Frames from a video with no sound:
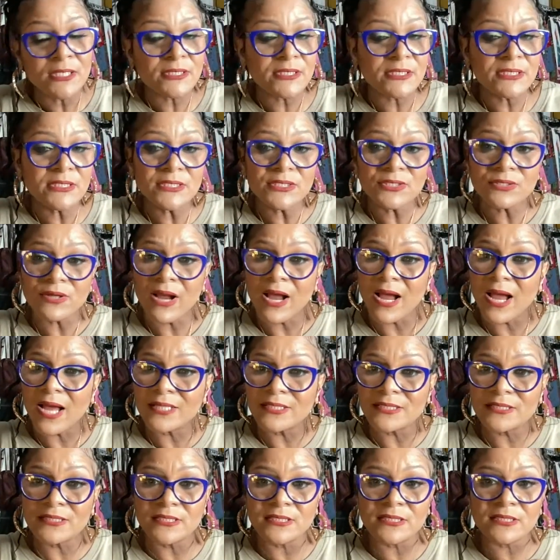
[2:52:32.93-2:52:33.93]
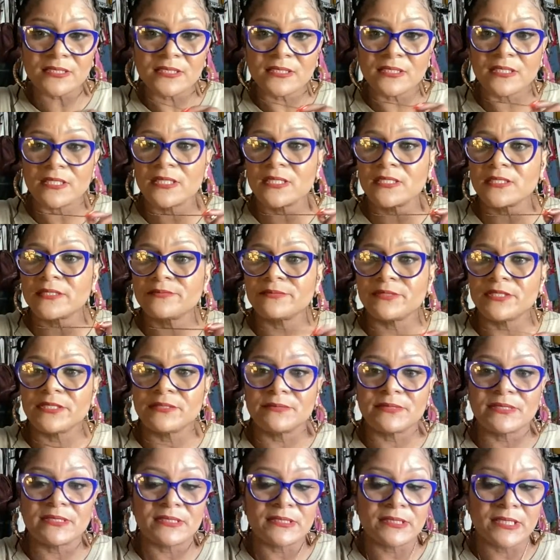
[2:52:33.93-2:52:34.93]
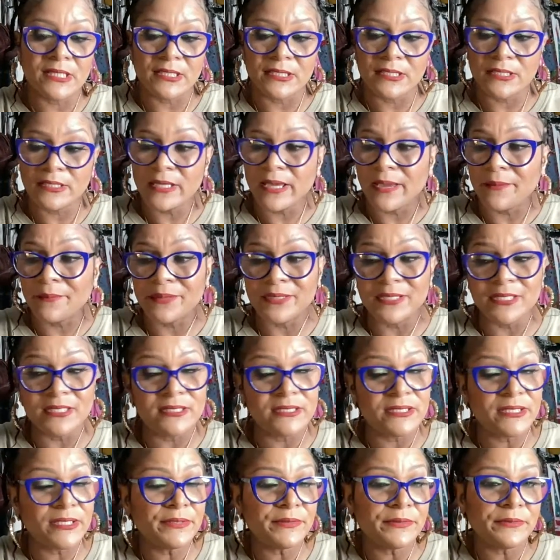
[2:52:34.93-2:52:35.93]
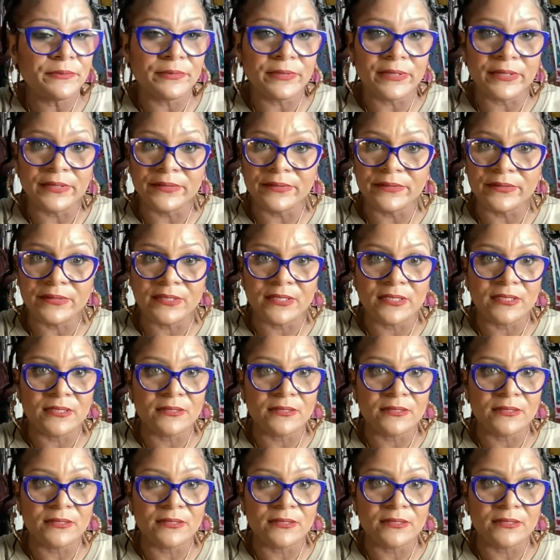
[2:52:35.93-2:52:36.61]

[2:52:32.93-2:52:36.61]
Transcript: She tried to discourage me, Miss Lady K, but it didn't work.